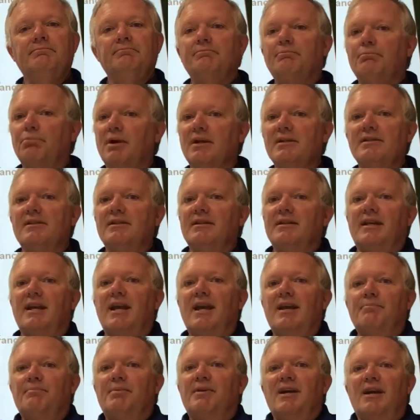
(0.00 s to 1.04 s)
The President
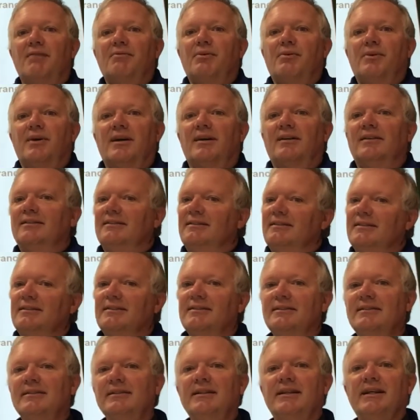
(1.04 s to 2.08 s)
can't be everywhere.
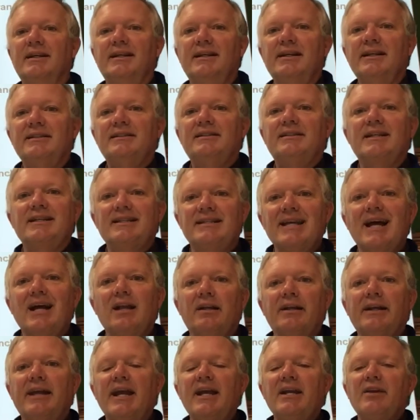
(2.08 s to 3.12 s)
He needs to
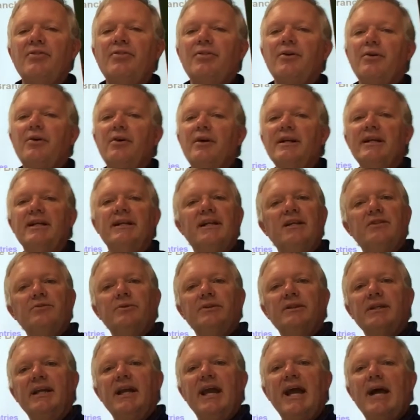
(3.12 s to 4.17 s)
delegate authority, and that's what
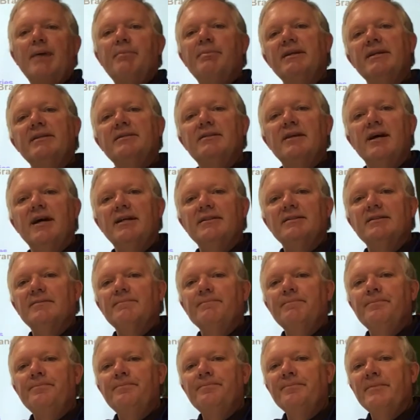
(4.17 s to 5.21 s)
the cabinet does.
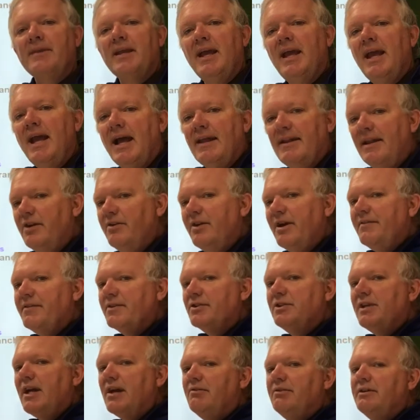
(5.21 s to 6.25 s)
And then you have the
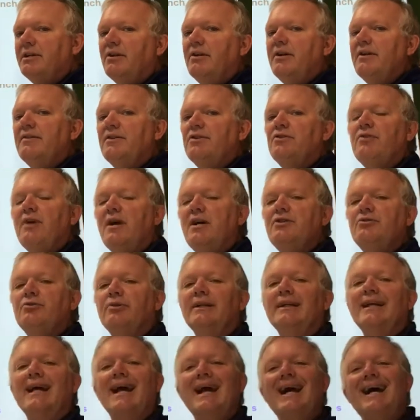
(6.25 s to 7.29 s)
Secretary of the
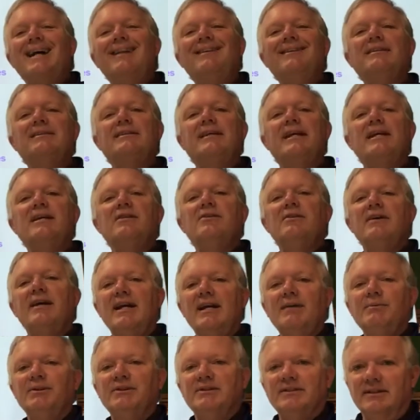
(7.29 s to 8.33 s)
Treasury, Alexander
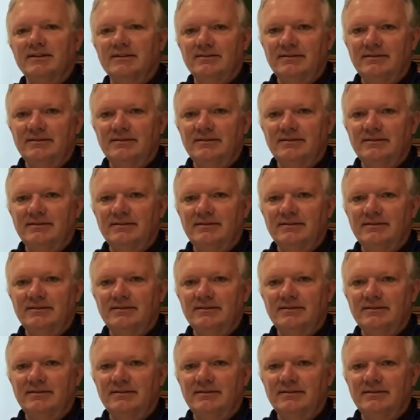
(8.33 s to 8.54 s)
Hamilton.